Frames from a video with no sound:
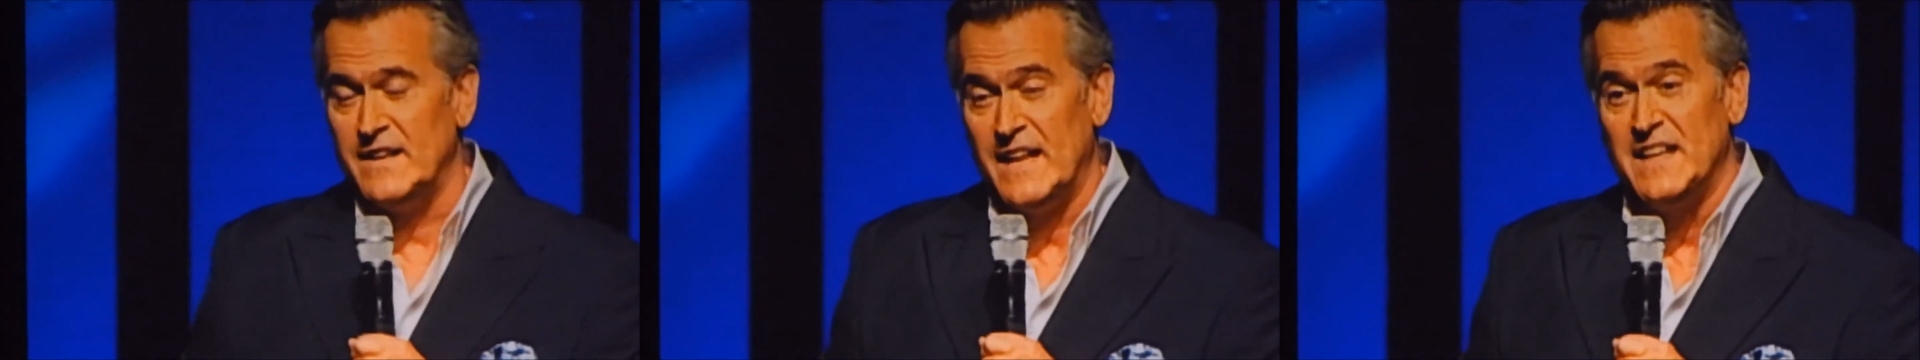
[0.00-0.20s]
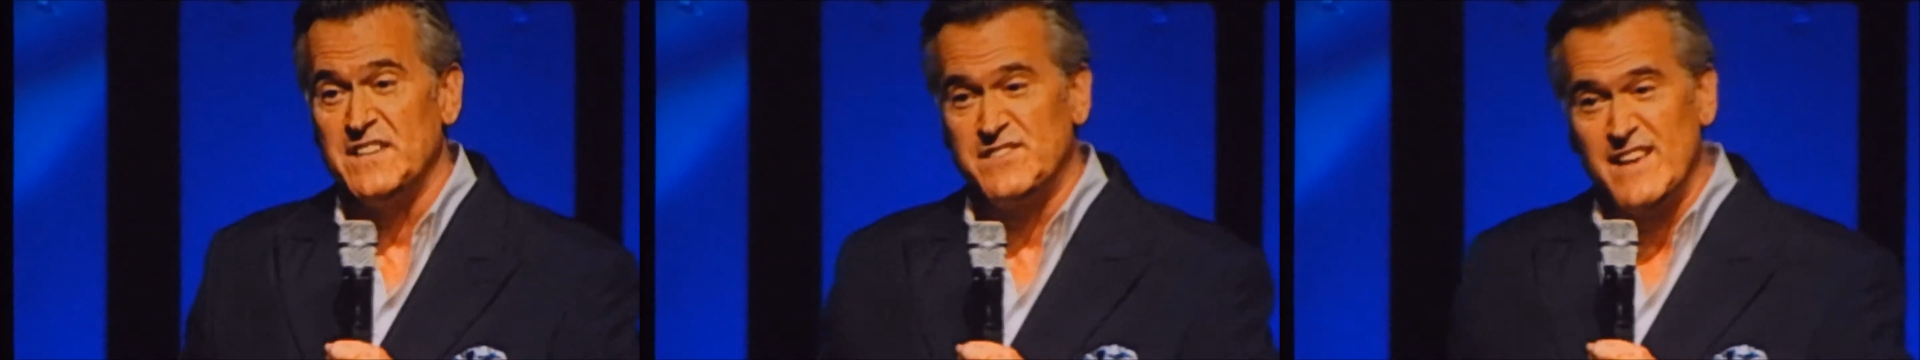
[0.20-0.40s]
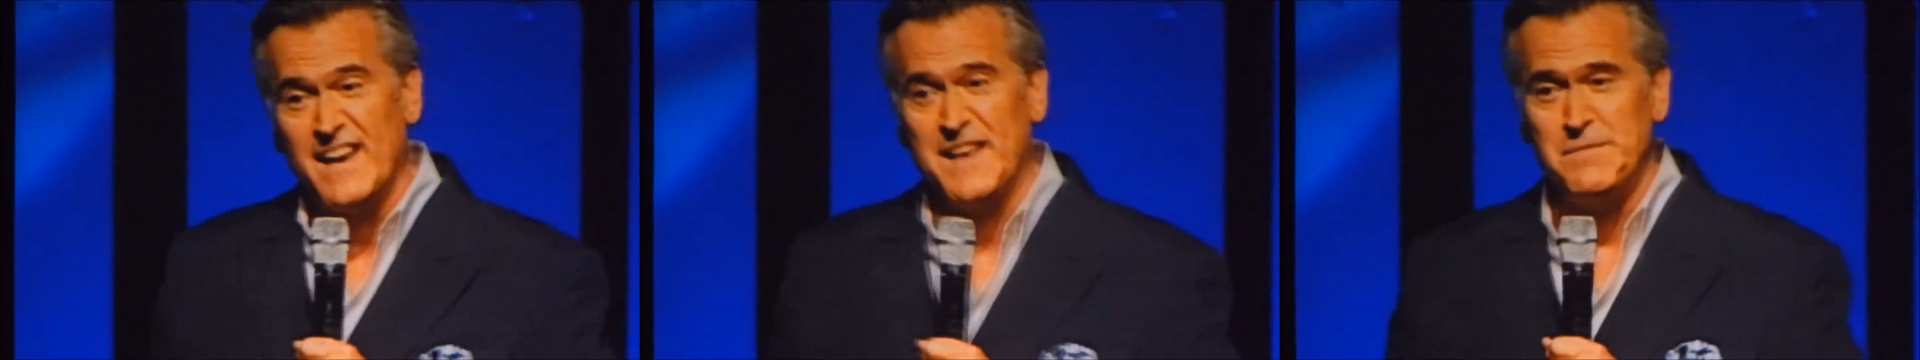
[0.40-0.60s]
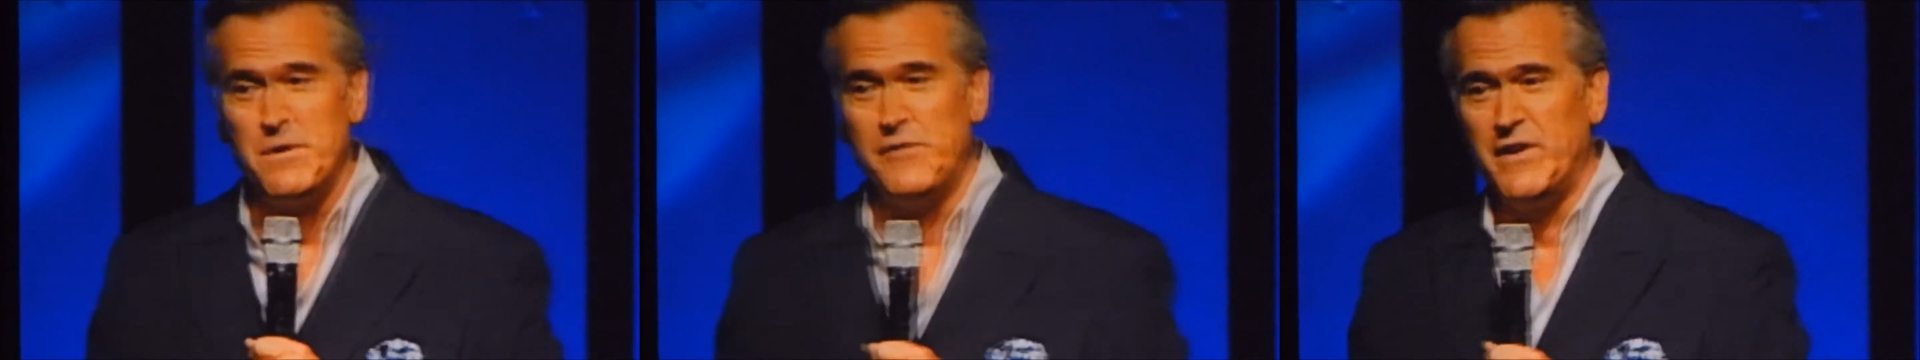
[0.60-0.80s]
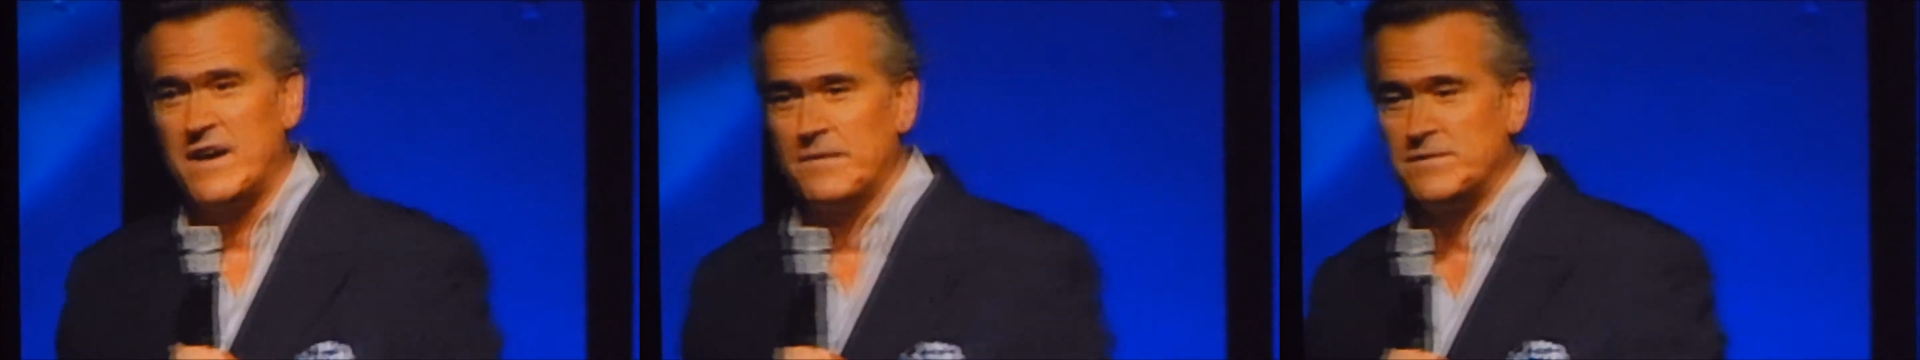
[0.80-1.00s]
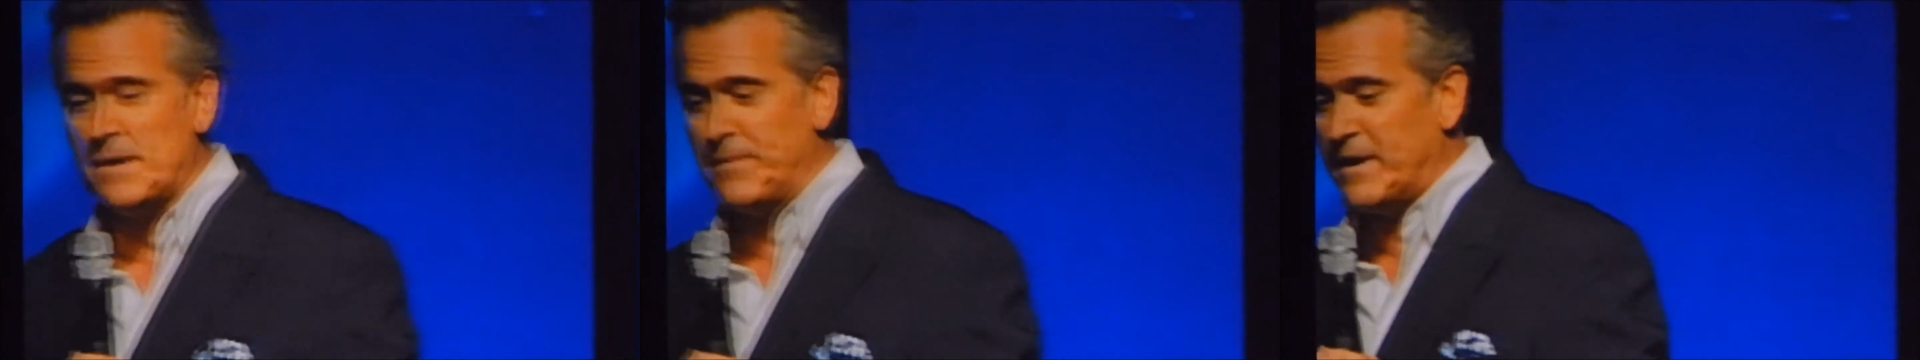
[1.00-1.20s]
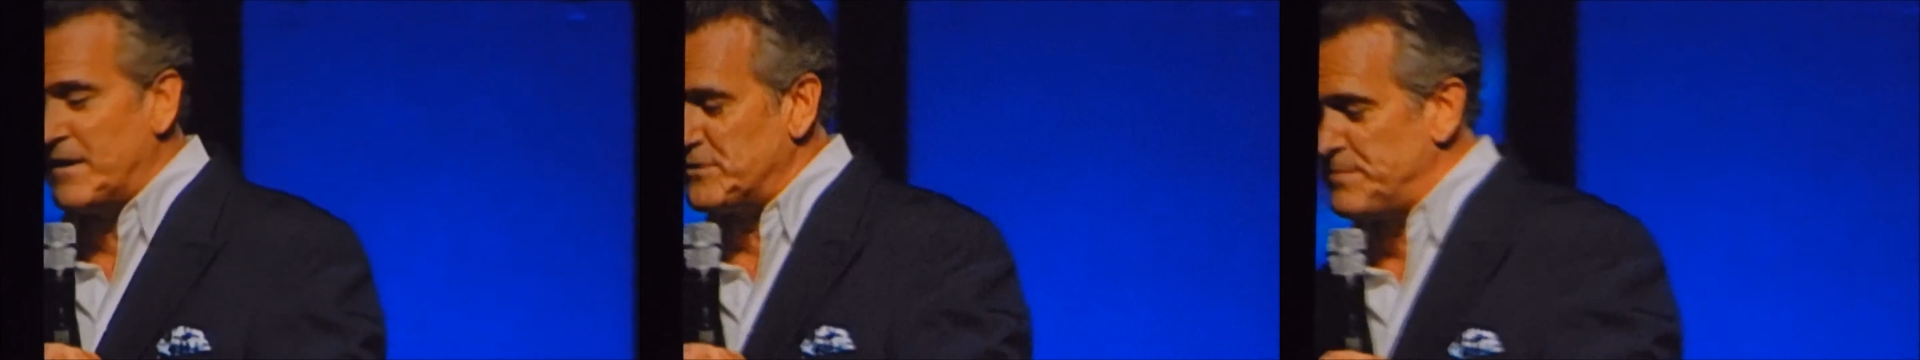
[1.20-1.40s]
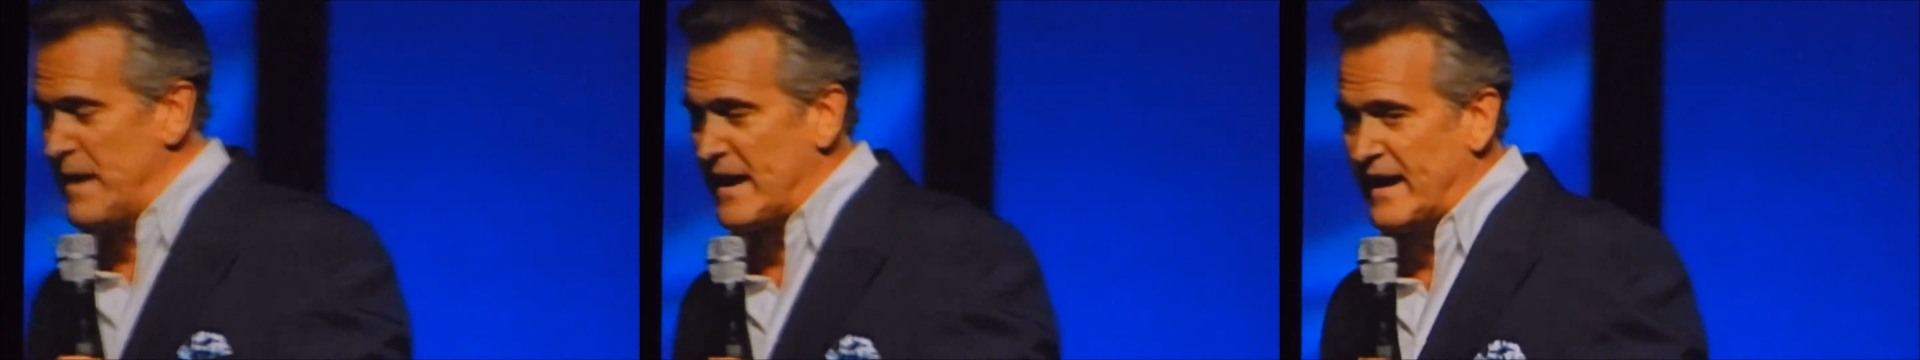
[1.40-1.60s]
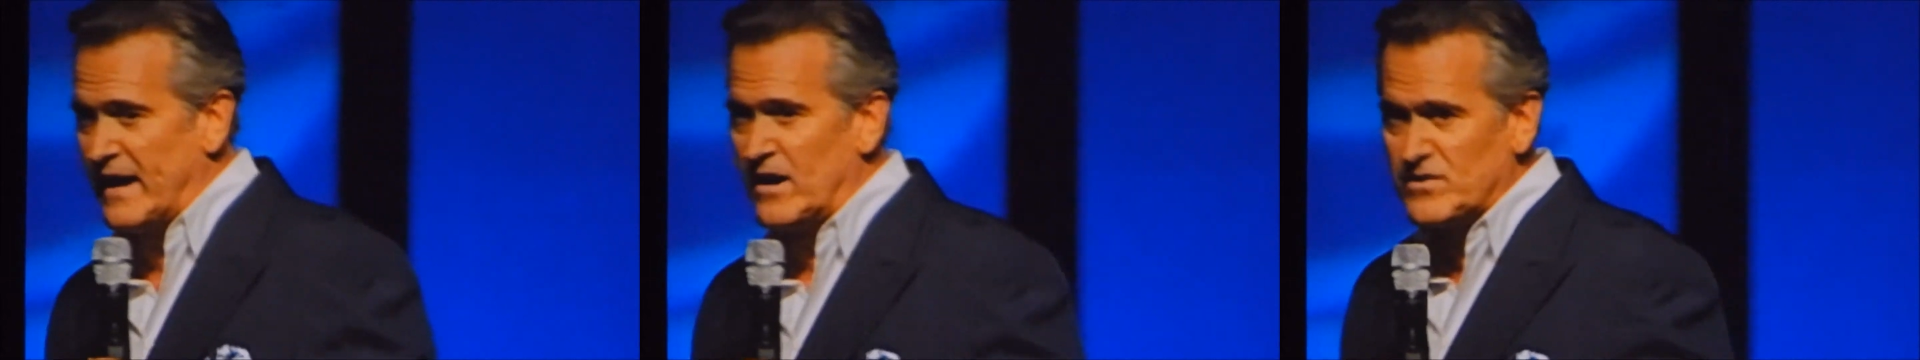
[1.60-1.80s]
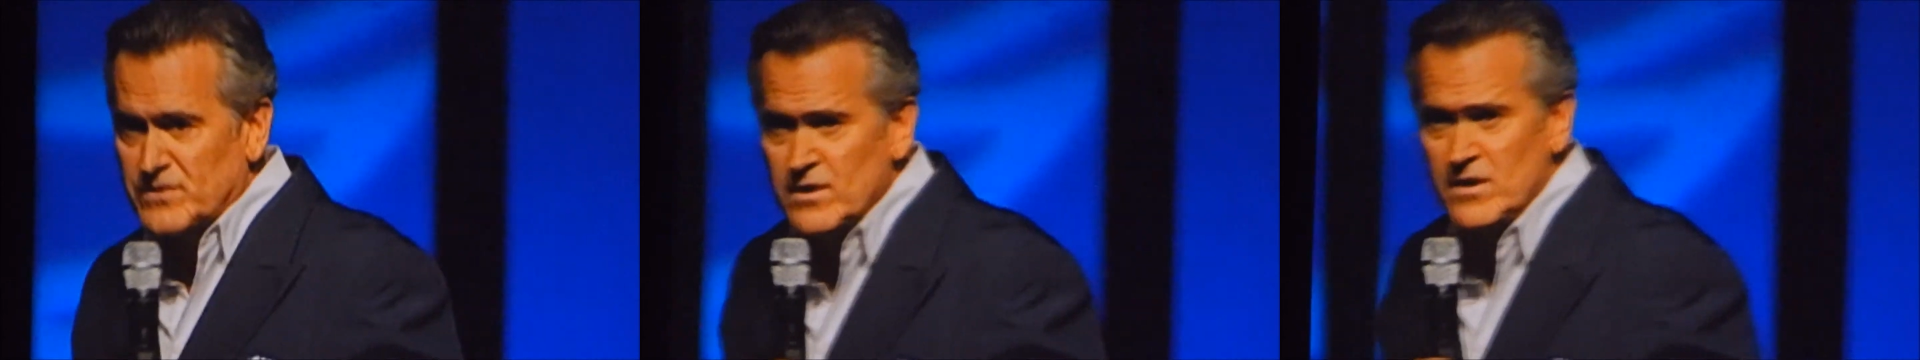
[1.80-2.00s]
Then the second movie comes up, he comes back and
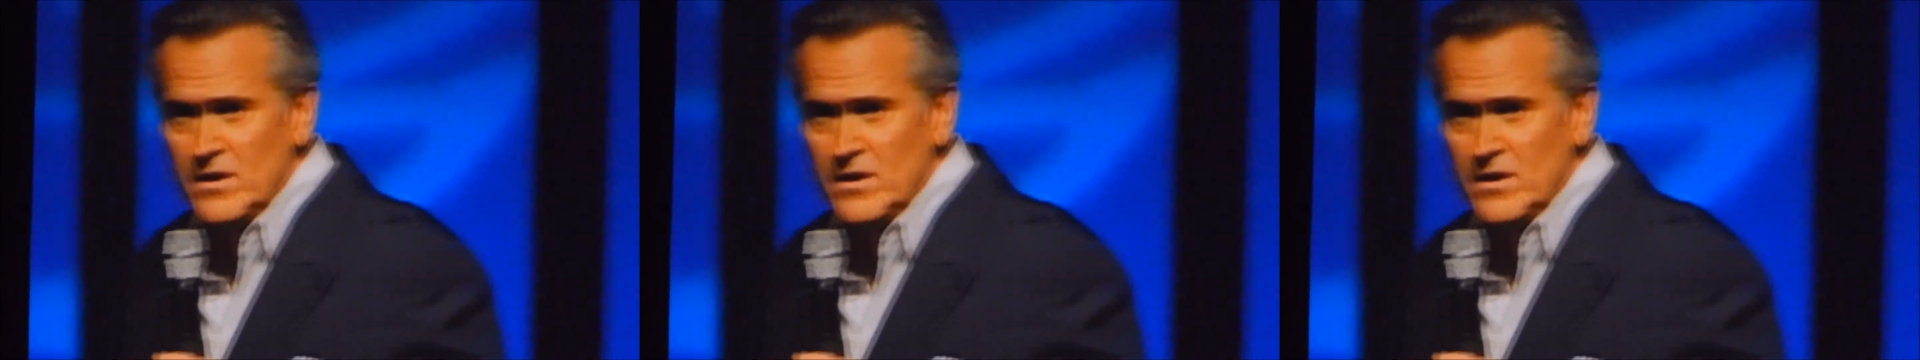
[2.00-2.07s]
he goes,